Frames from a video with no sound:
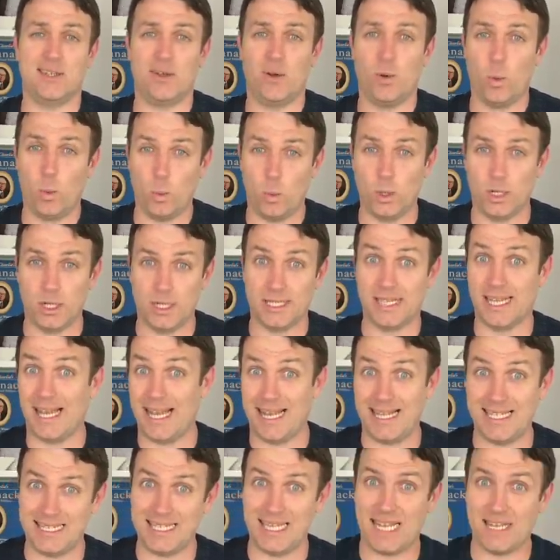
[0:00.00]
worth
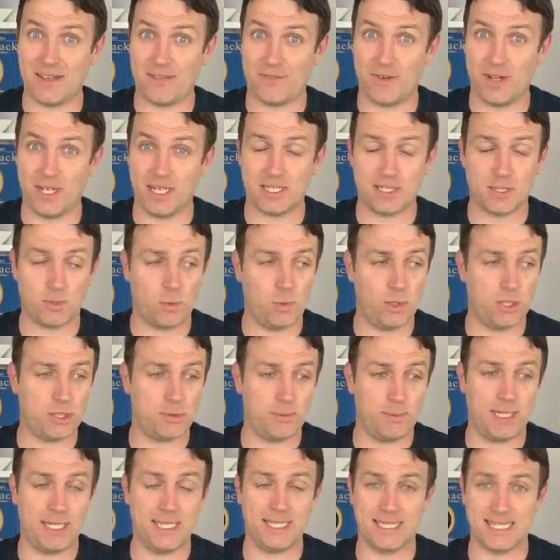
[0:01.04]
as Netflix, which
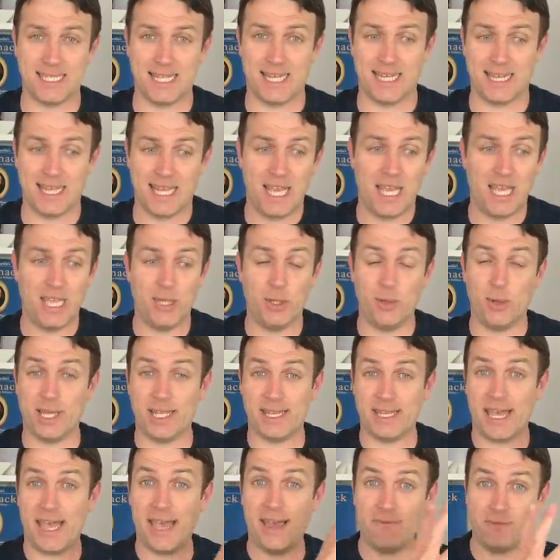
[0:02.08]
means that you
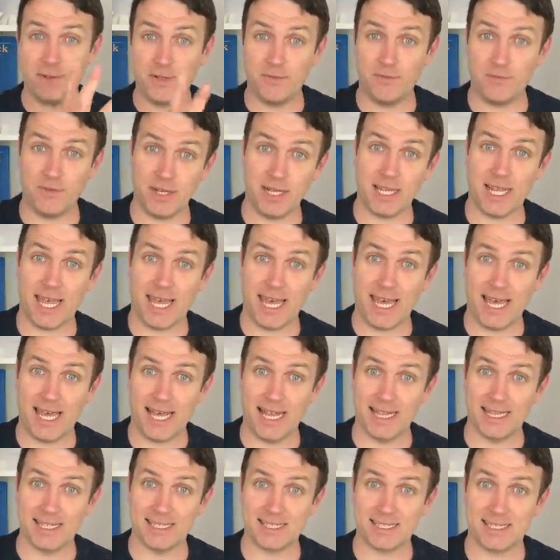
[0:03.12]
get everything
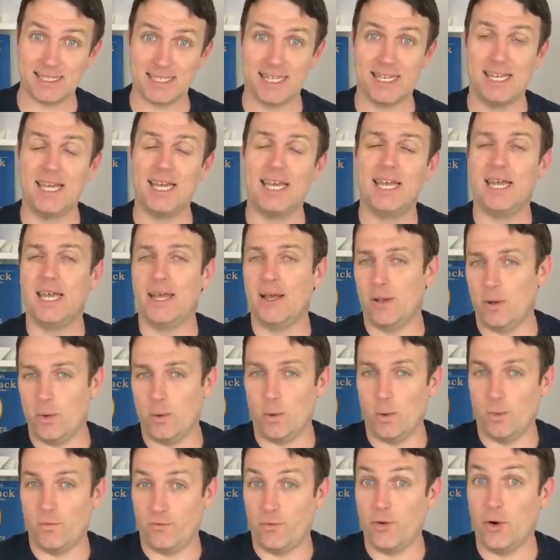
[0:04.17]
else
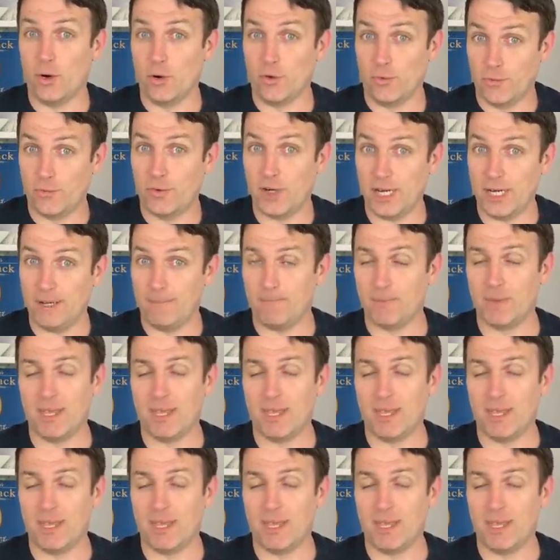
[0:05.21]
for free.